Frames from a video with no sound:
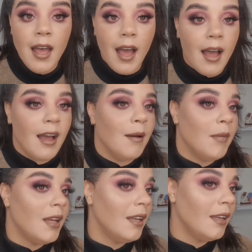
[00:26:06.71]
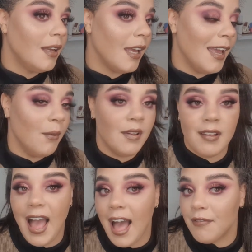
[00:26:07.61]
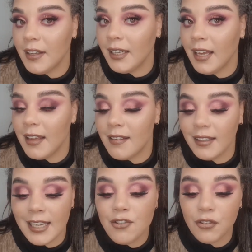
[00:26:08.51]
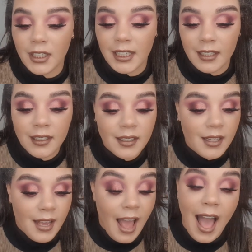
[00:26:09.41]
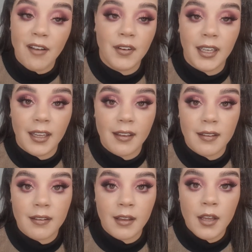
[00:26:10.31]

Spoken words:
It was effortless, literally effortless.